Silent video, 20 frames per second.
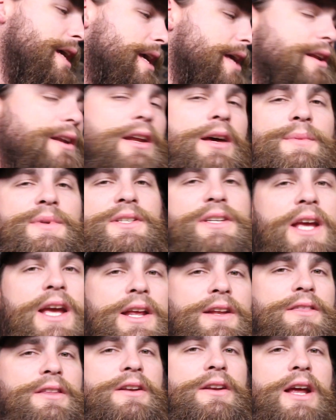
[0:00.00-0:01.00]
ended up
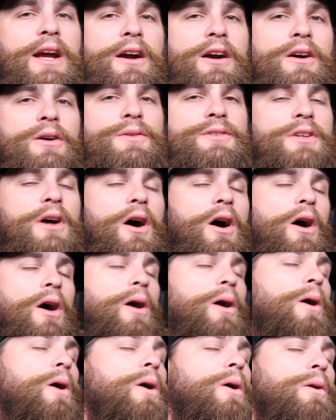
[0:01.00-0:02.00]
staying in the Narrows
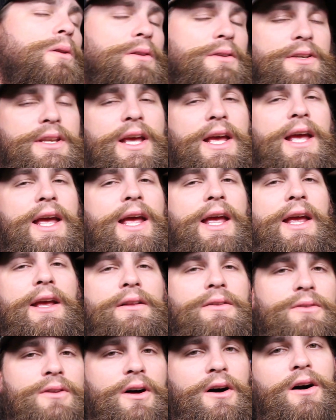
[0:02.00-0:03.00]
all
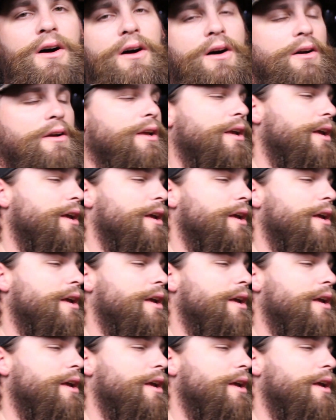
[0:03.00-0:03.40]
day long,